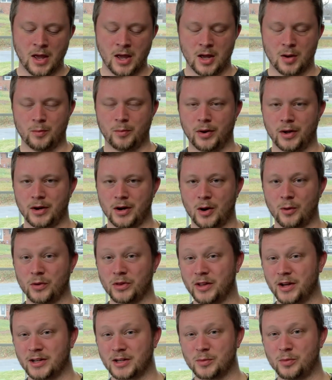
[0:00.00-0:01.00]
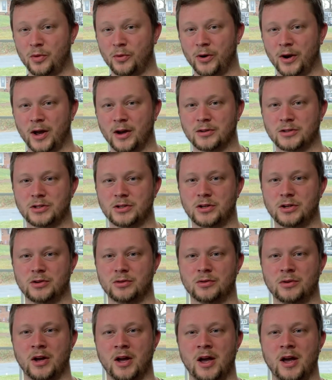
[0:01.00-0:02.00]
But I would like to point out to you
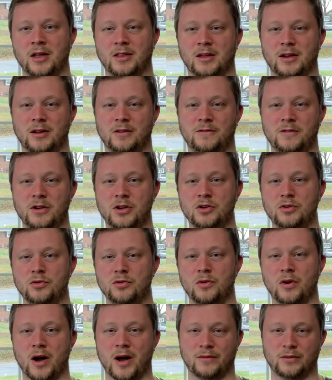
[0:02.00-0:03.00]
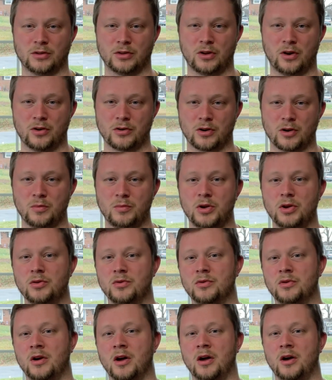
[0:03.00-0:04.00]
that if you have a long
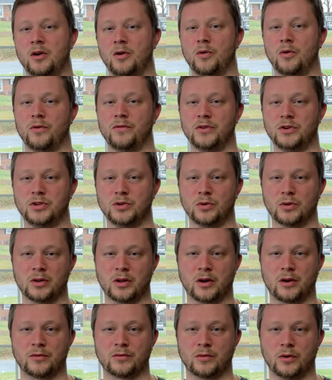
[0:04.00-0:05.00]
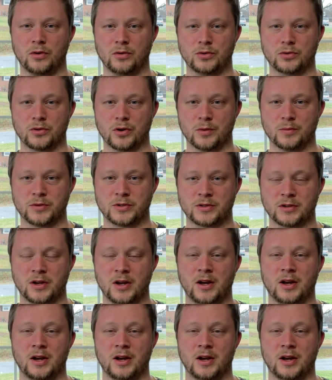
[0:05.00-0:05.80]
commute or if you do a lot of road trips,